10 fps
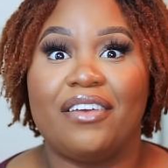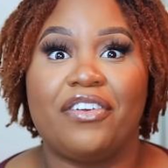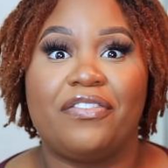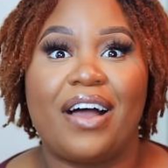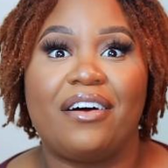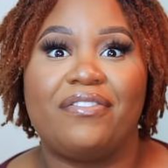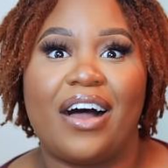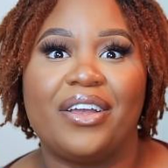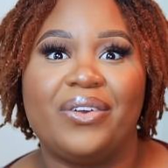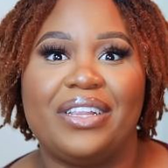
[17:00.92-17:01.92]
If you found
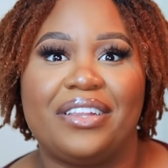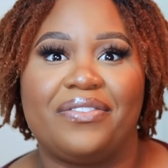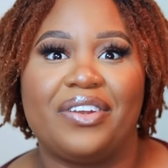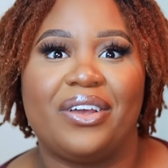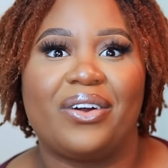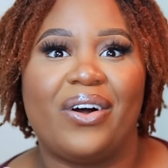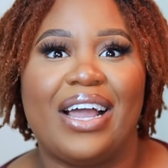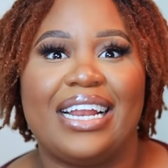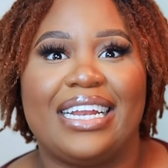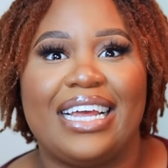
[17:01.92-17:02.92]
value in this video, go
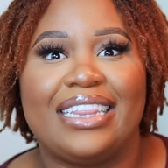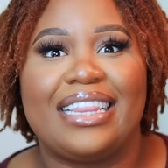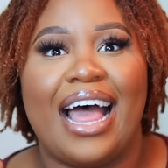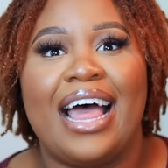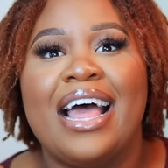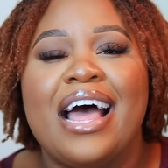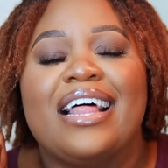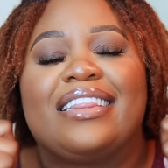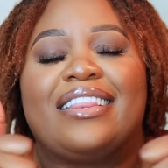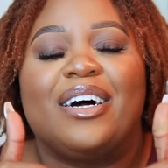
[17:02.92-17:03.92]
ahead and hit that
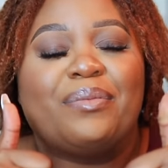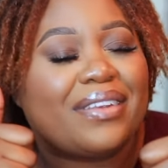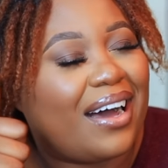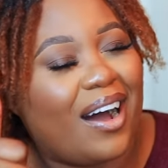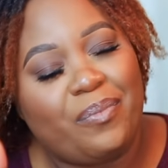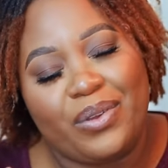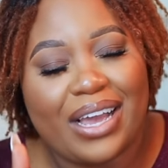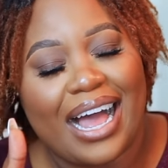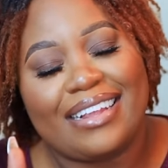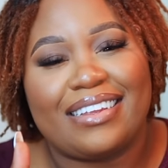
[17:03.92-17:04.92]
thumbs up, you
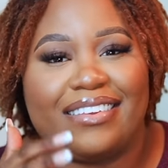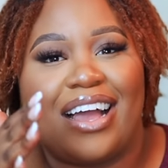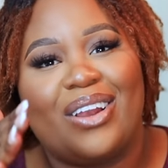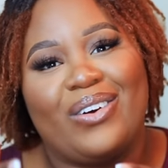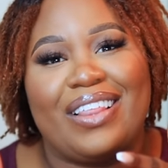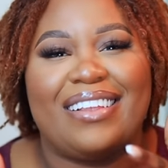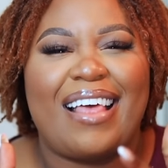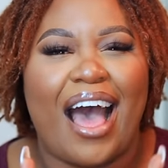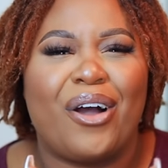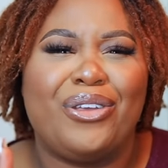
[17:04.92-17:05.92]
guys, because y'all know that's
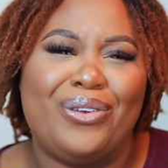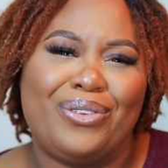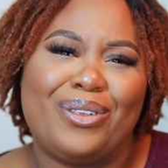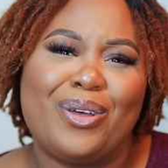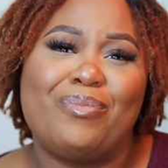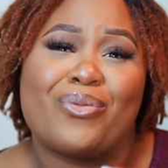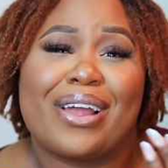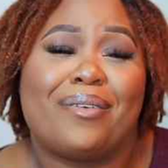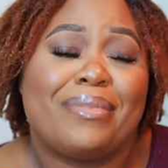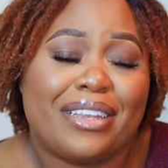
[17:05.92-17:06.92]
how YouTube
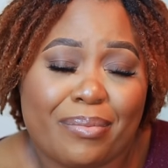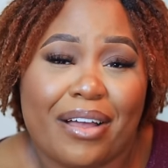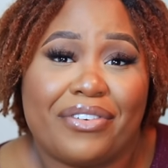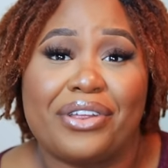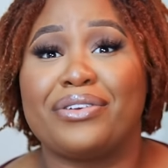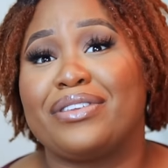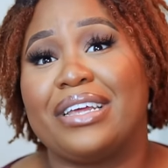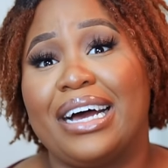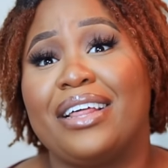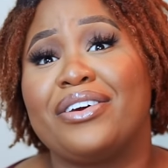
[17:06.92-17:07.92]
recommends my videos to
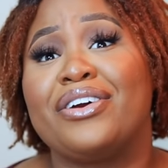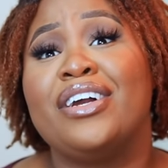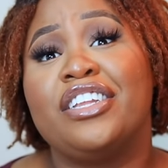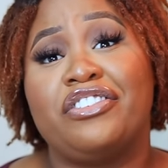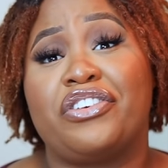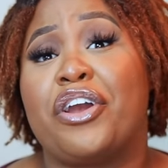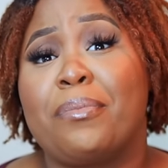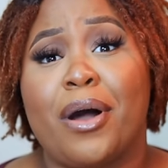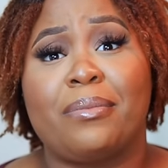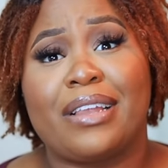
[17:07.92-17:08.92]
other cherry
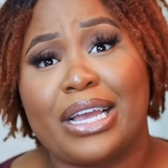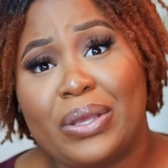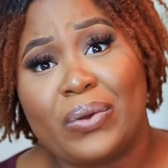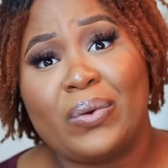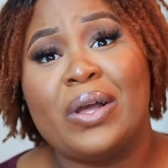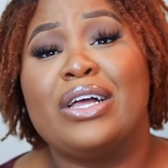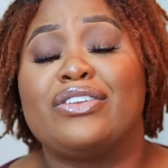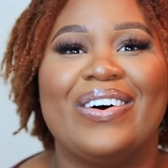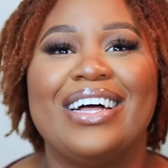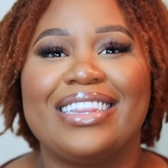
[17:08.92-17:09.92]
bombs like you.
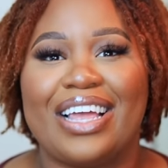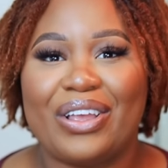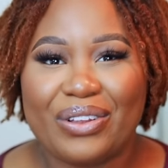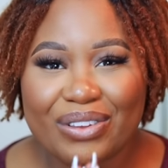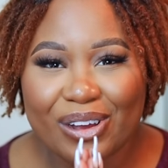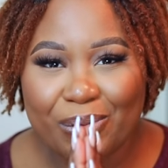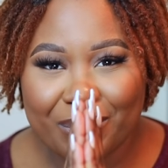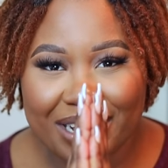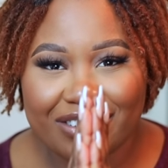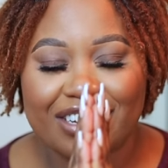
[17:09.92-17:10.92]
So thank you so
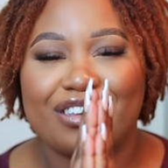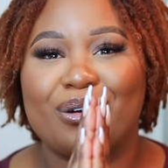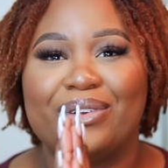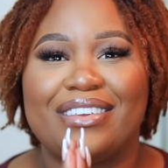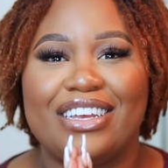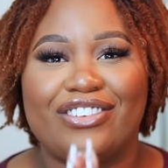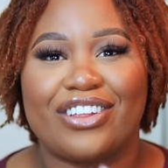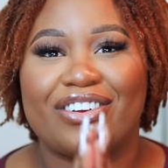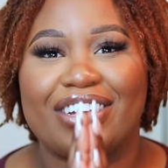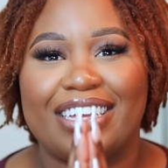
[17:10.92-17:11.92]
much. Until we see each
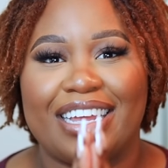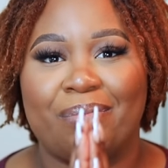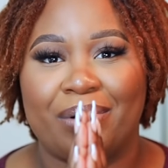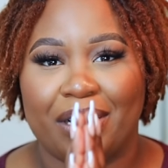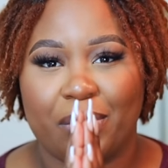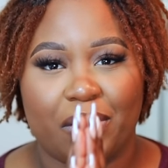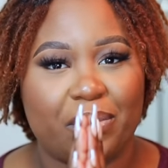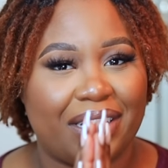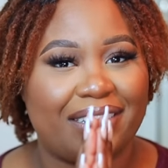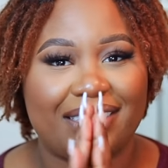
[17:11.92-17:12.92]
other again, please, please,
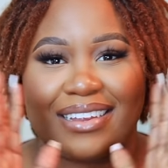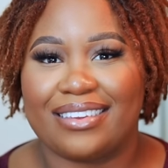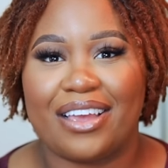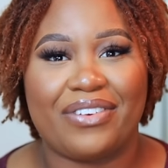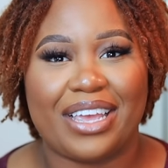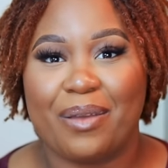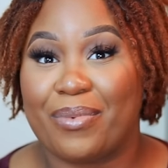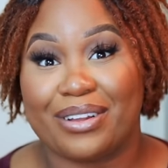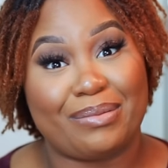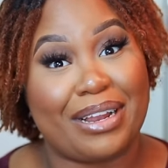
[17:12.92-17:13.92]
please stay safe and keep
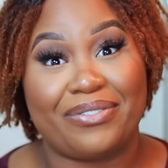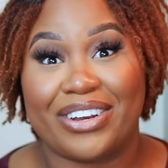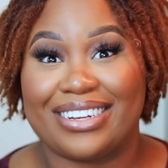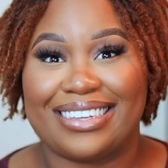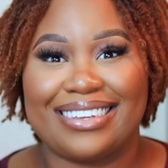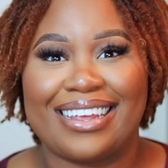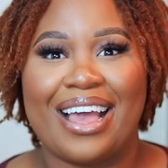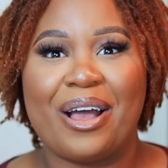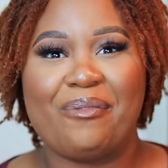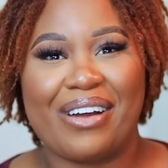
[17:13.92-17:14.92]
on smelling fragrances.
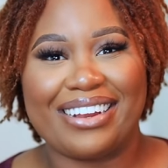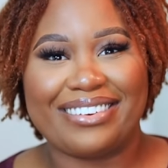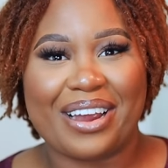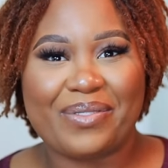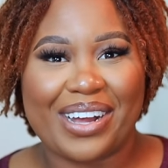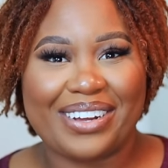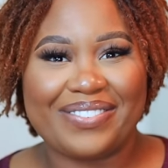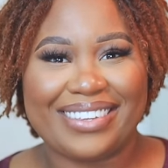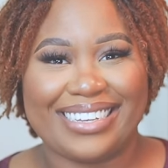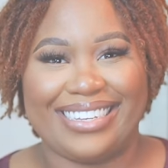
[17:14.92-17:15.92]
Bye, cherry
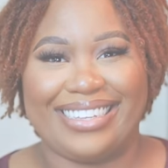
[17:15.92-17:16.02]
bombs.